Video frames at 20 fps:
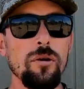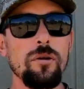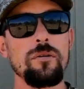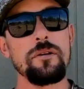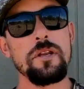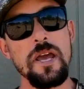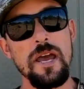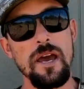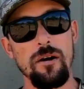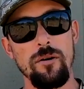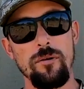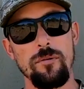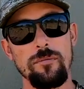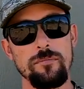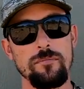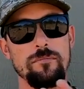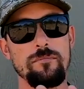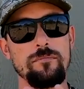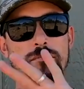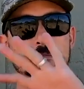Now,
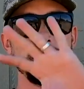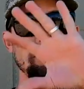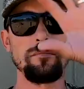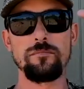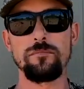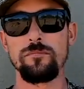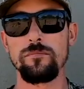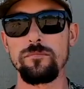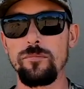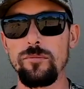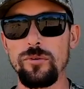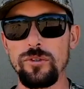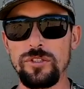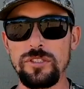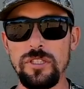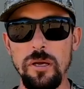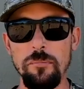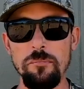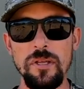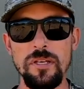we'll
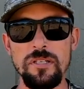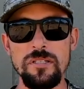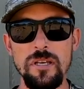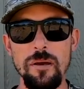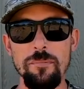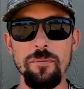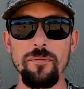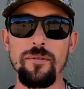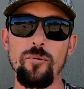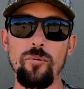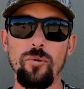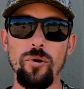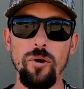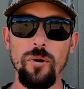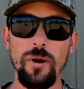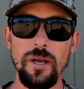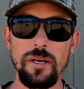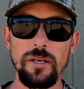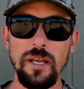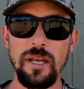sum this up and then we'll go
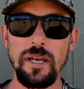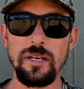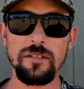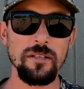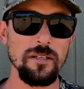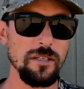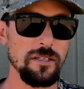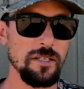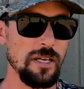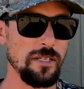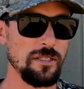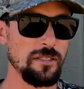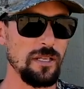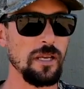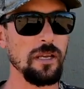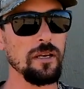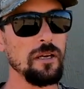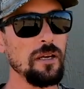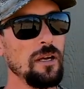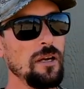ahead and get to the
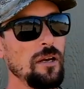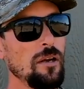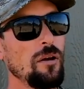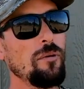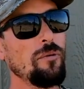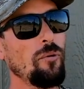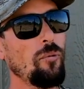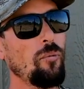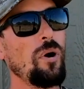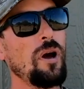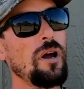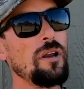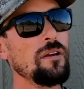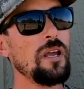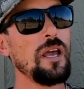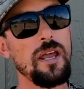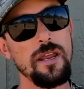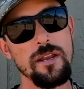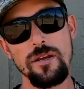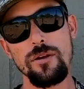testing. The one
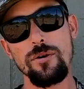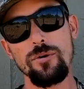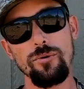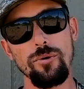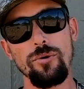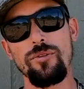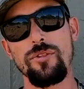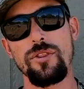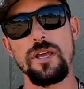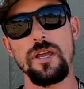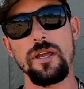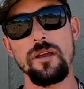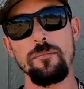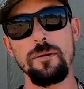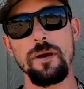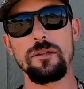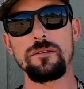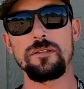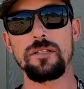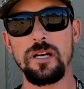kind of cool thing
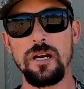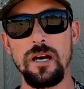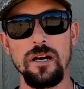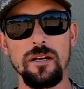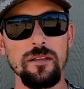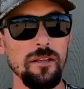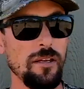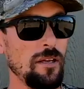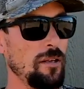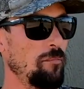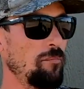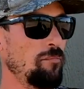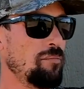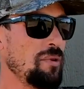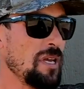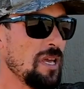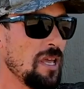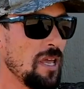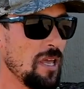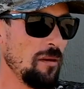about the Gauntlet
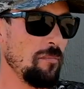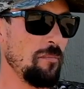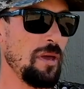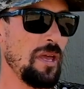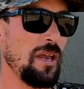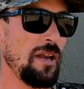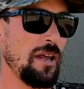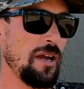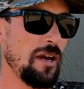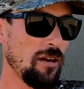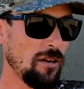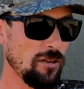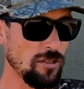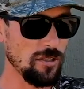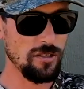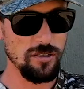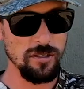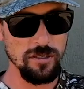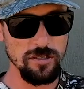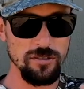being made out of
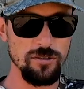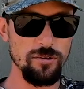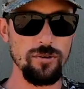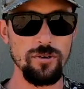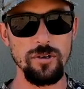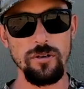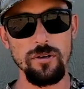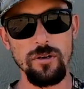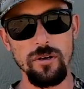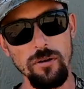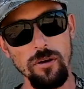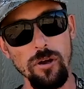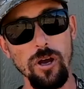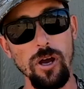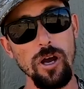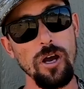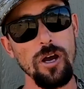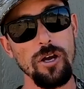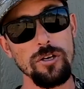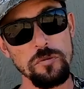just this sort of
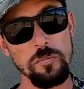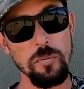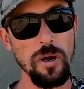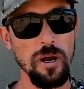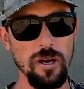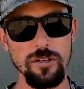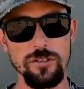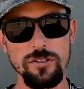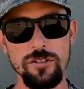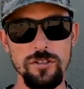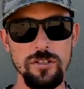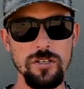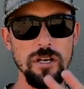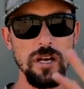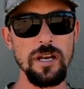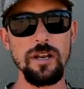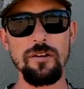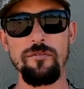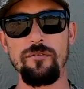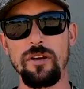hodgepodge, just
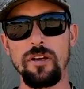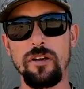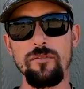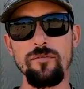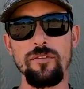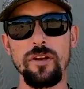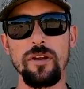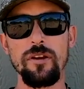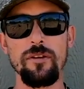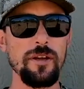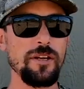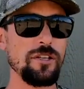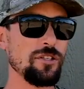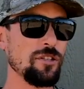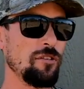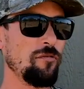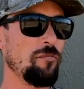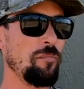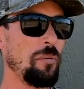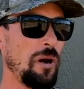kind of a
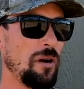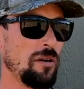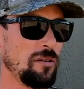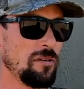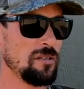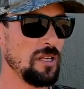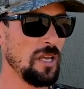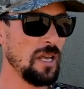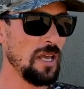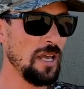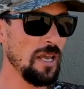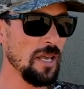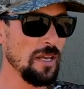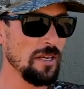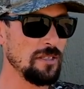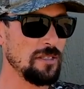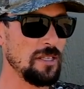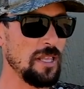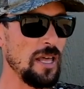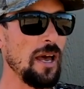configuration of parts,
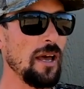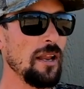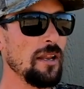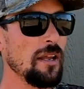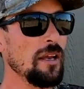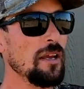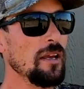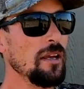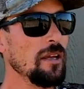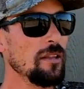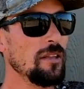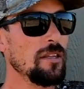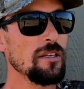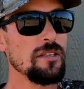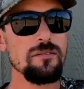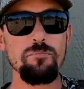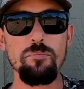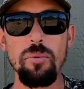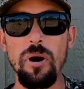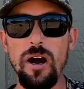is that
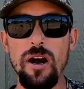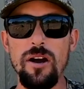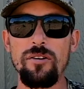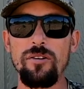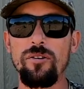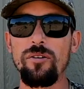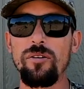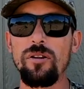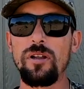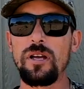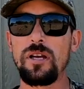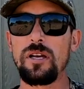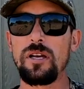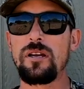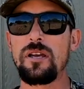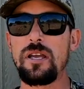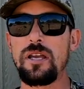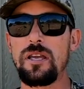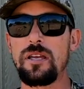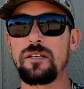this bottle,
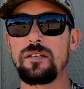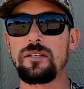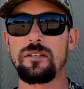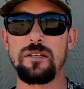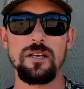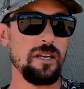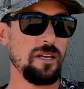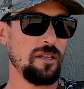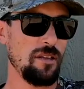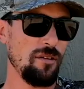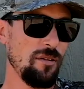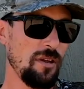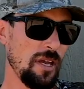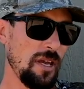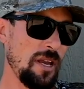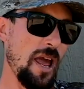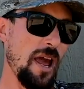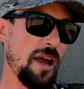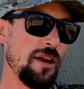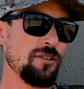you
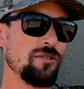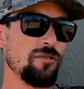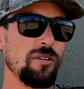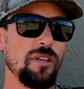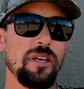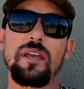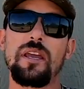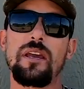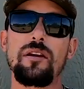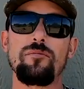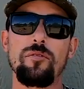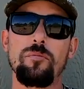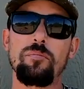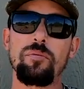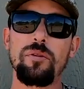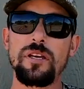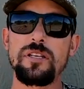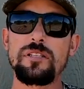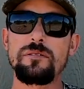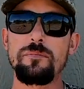can actually get
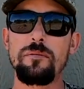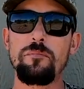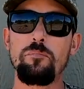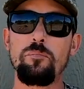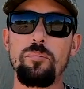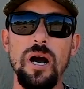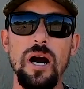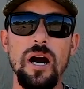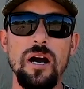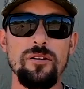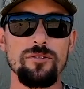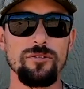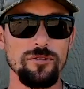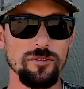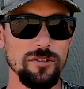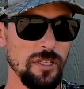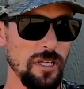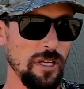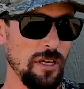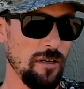replacement
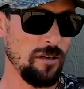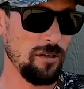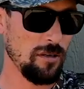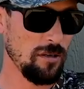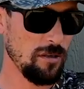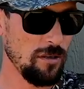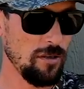bottles here.